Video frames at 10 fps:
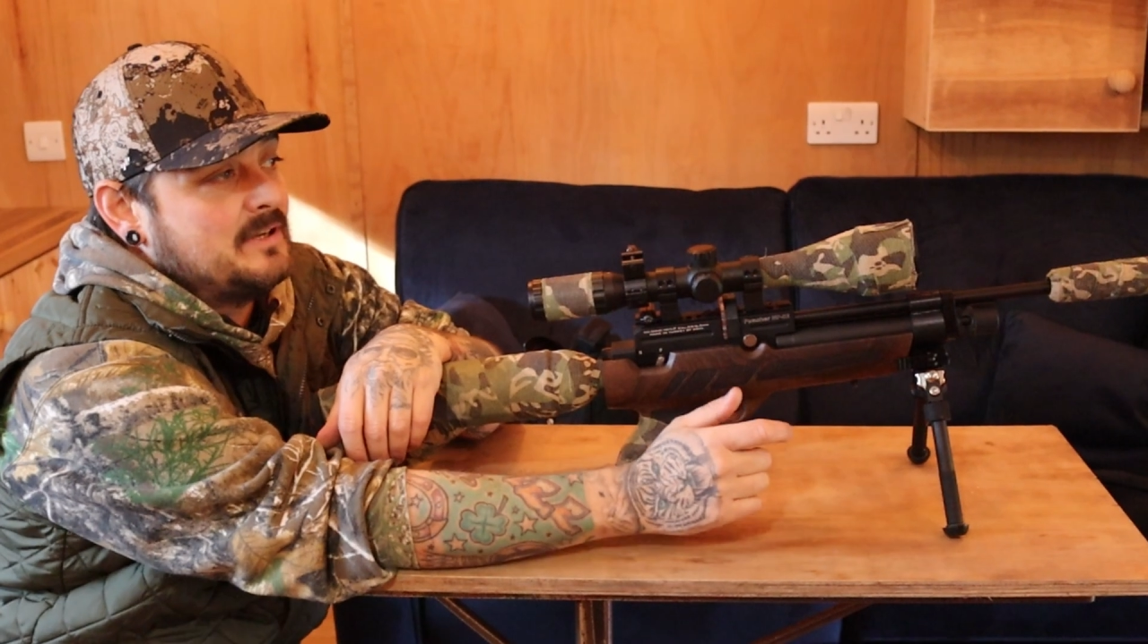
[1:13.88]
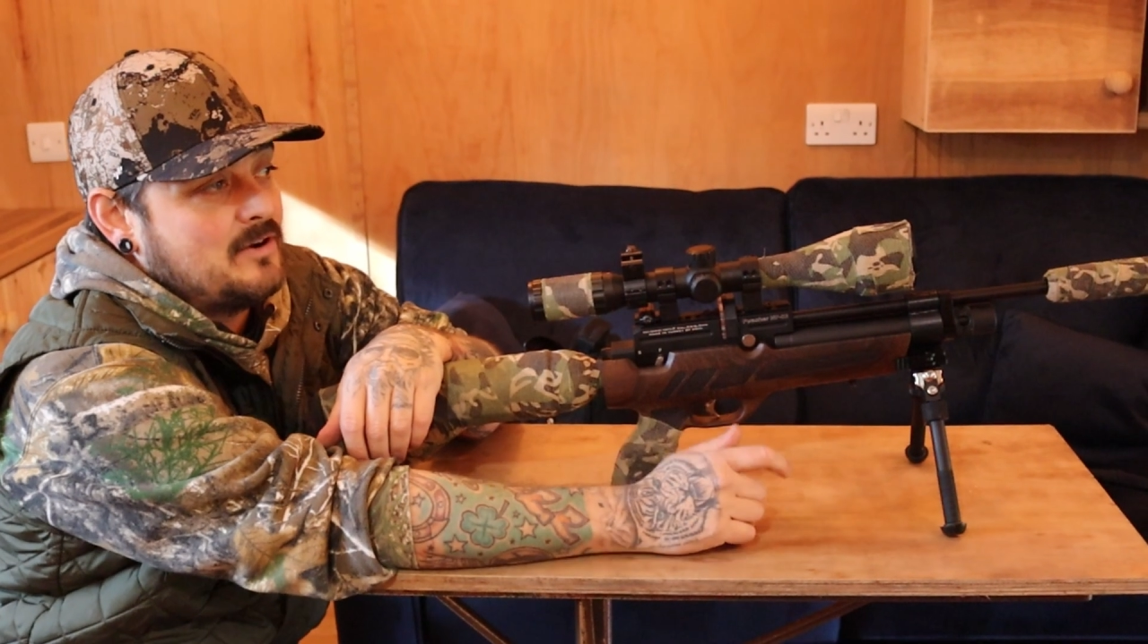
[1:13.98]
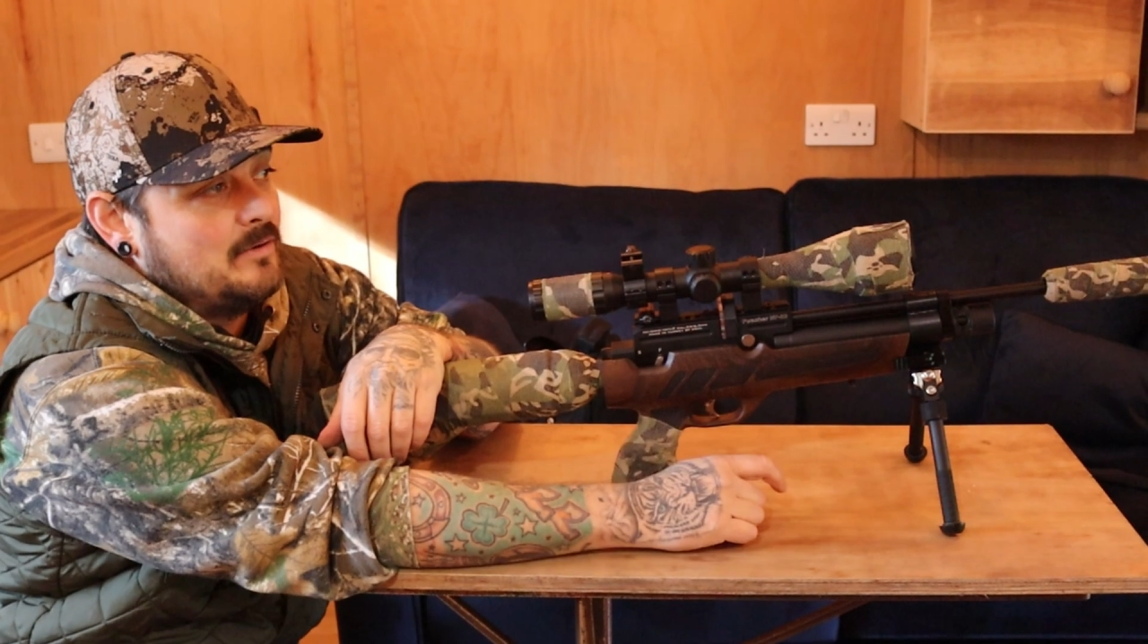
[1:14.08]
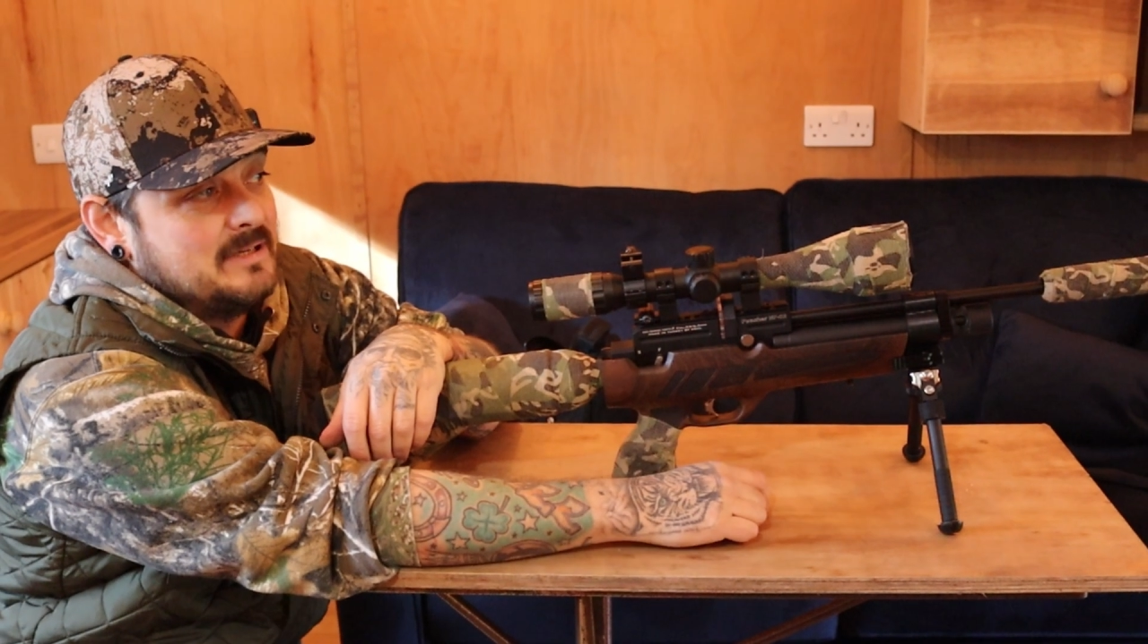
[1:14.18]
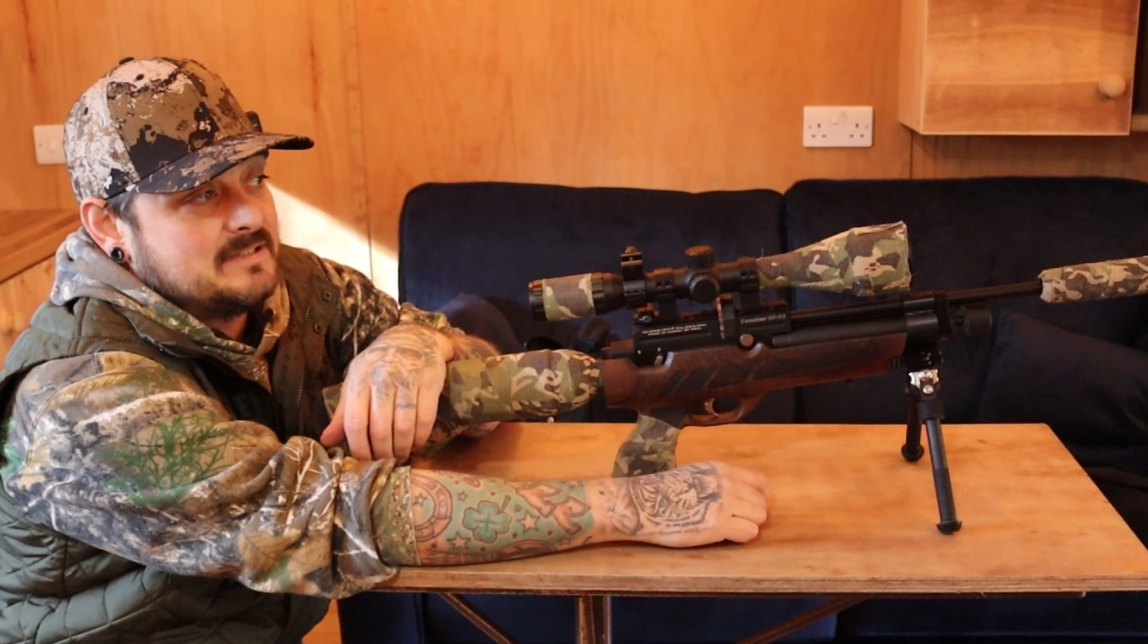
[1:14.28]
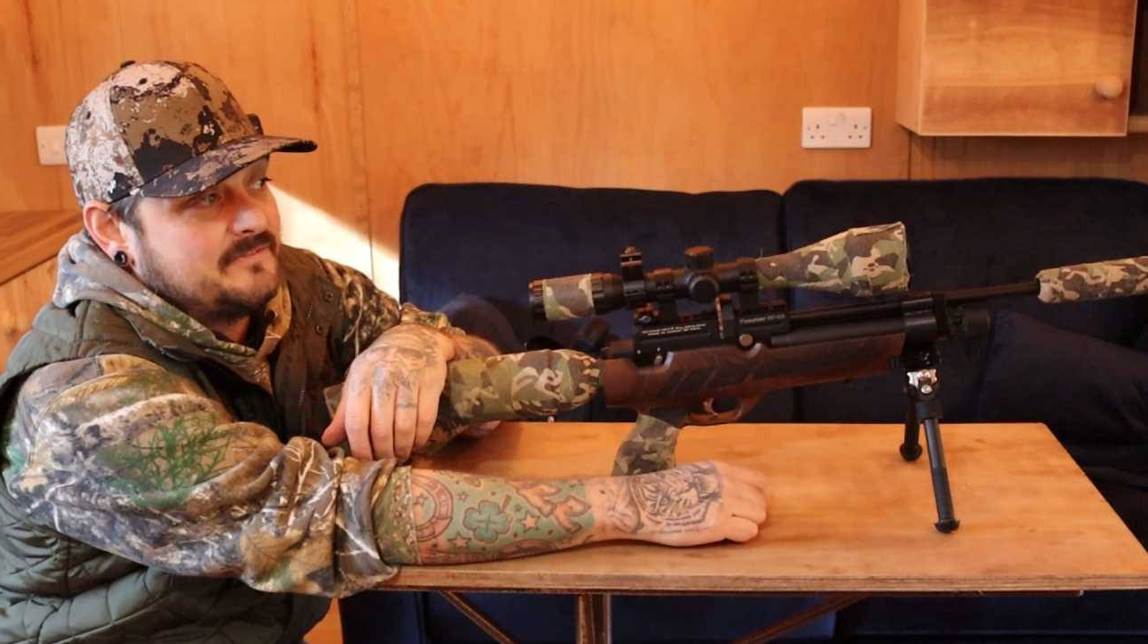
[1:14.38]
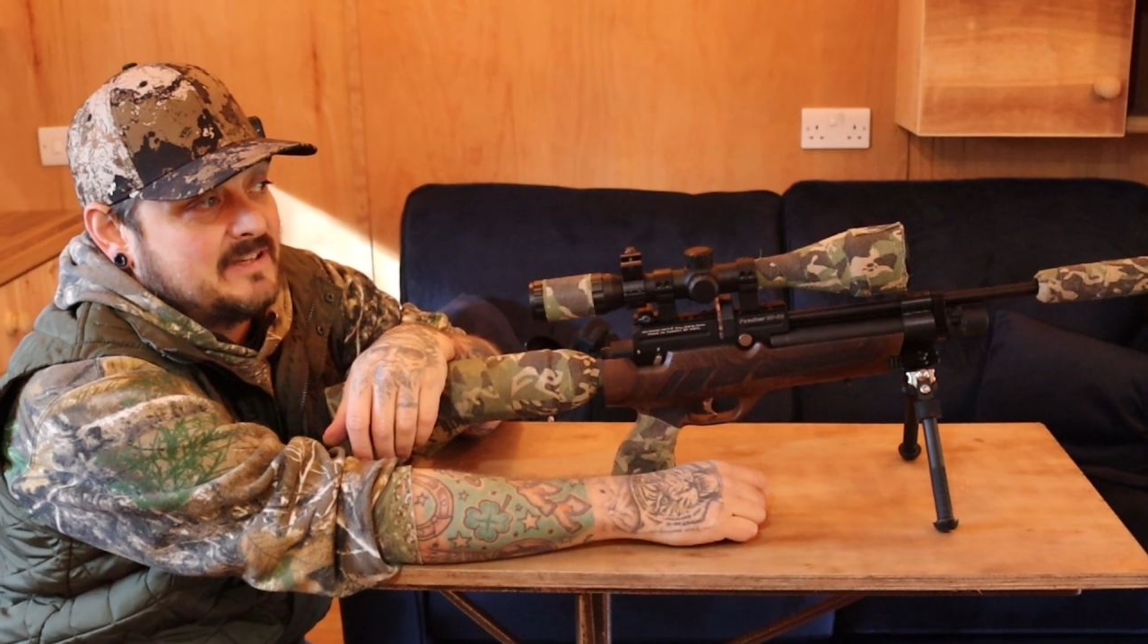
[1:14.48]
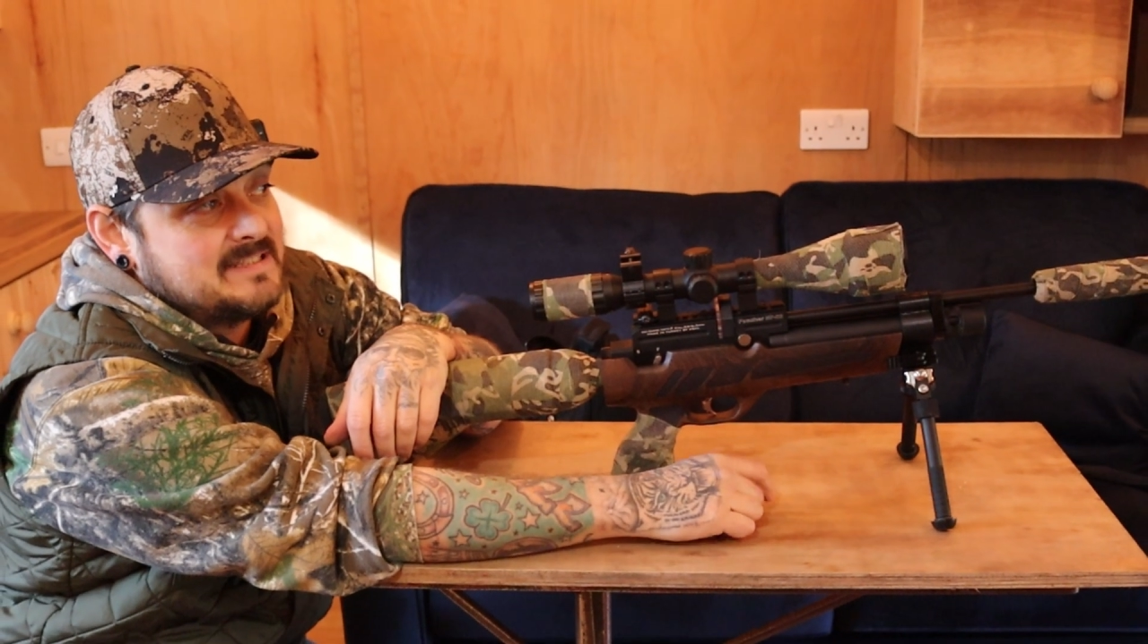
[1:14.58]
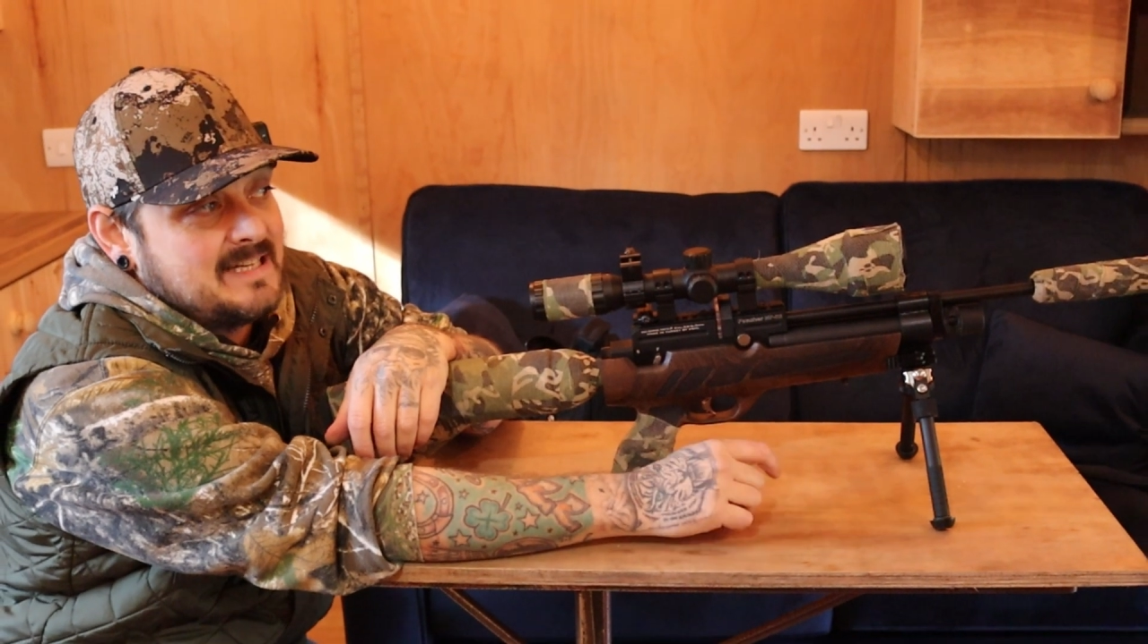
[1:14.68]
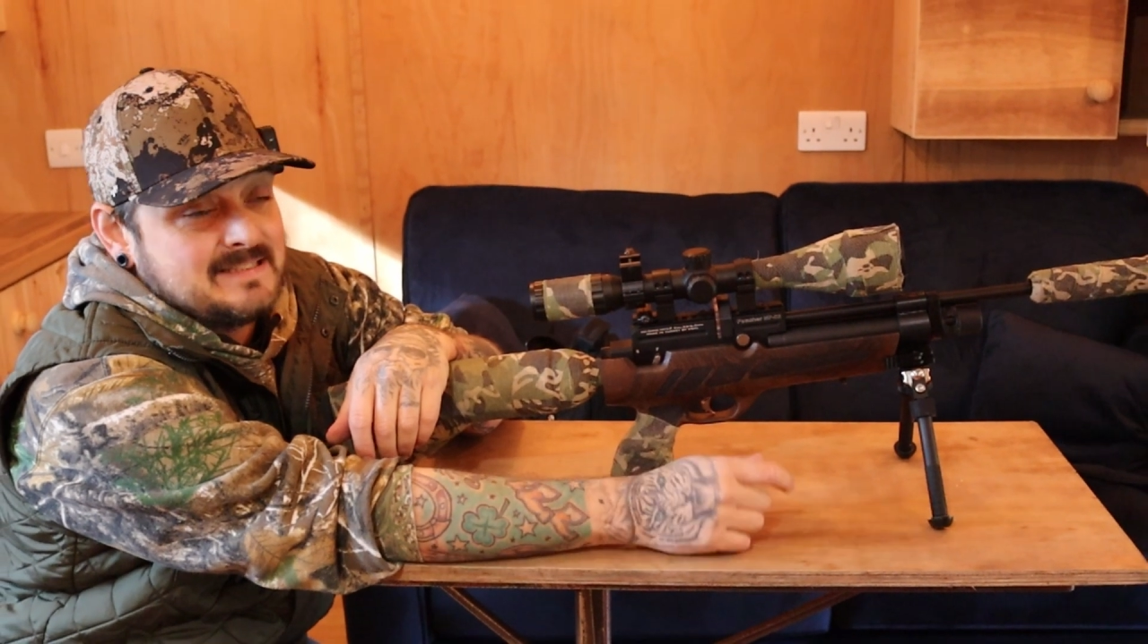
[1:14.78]
in the comments are
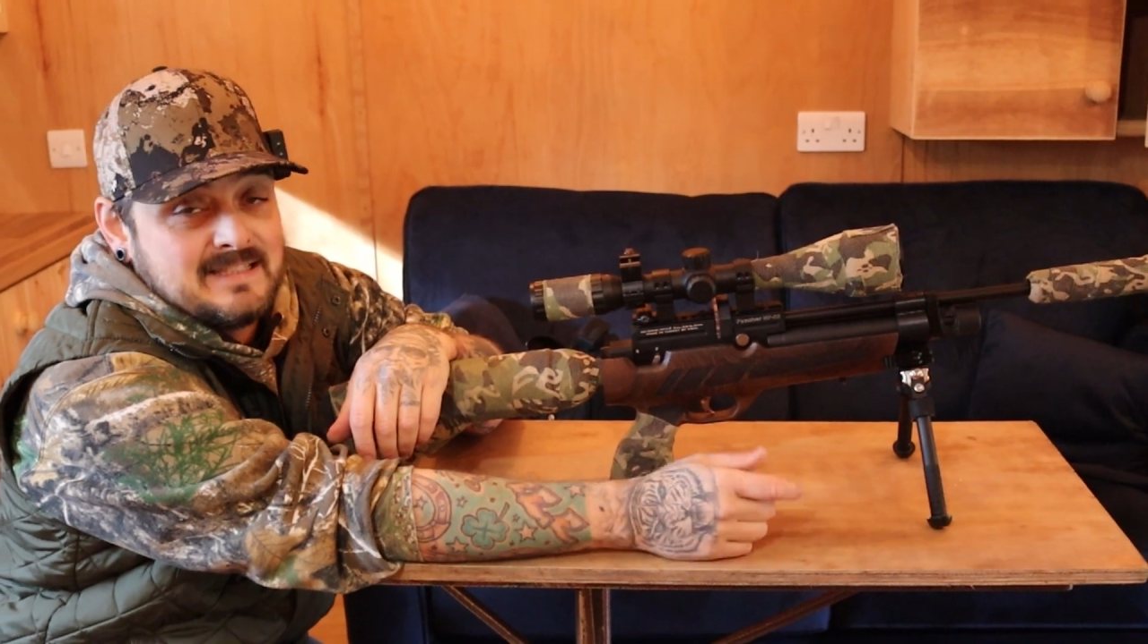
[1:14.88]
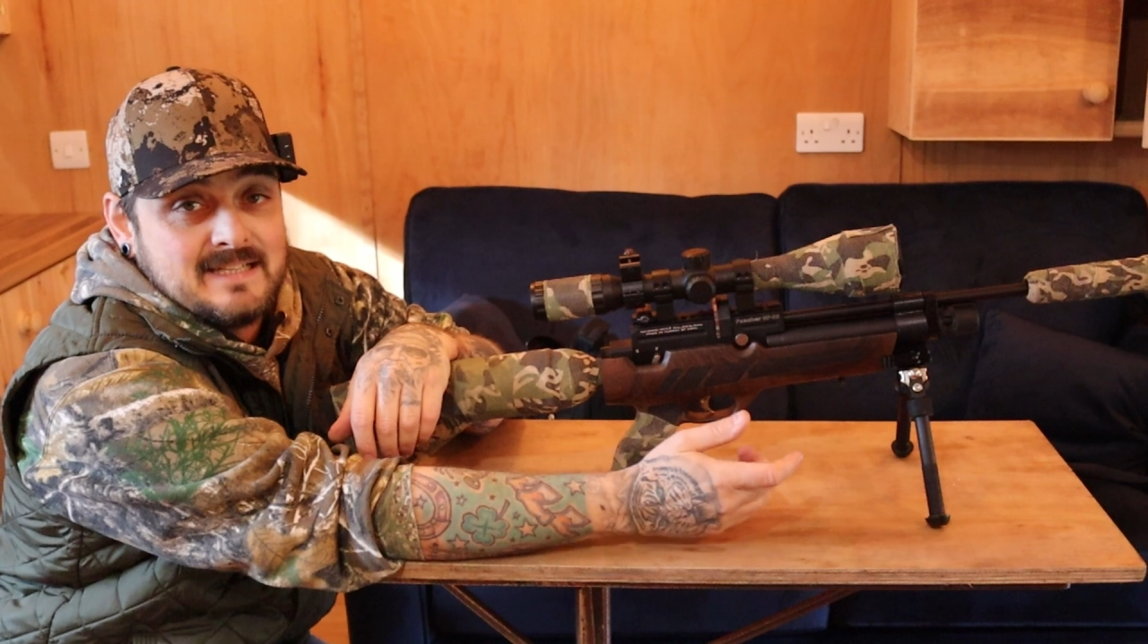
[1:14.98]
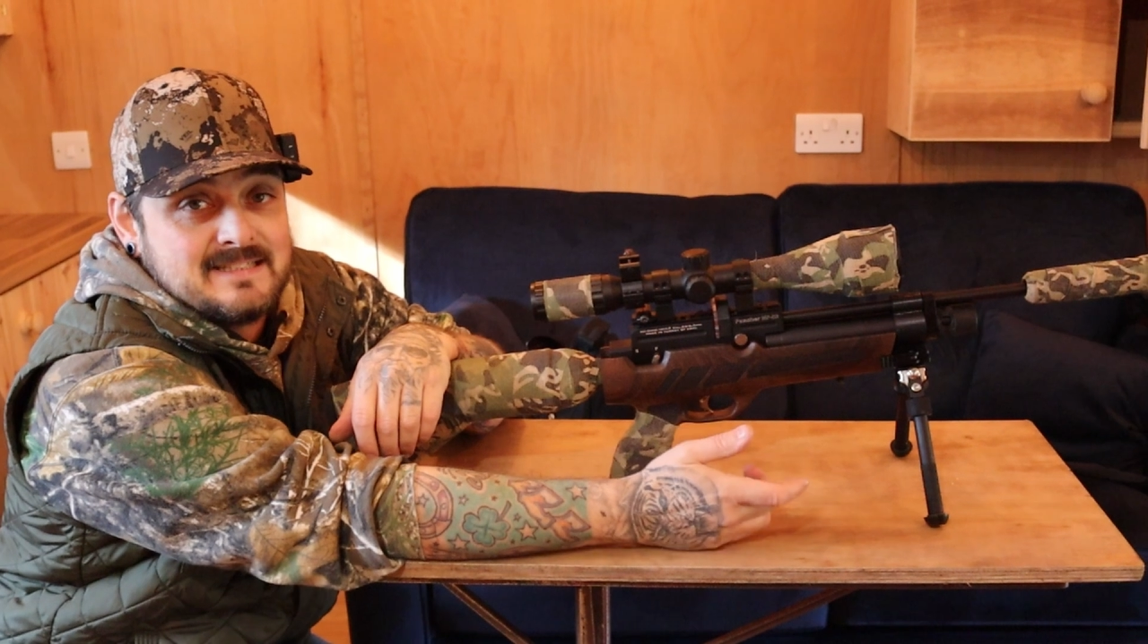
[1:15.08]
fantastic.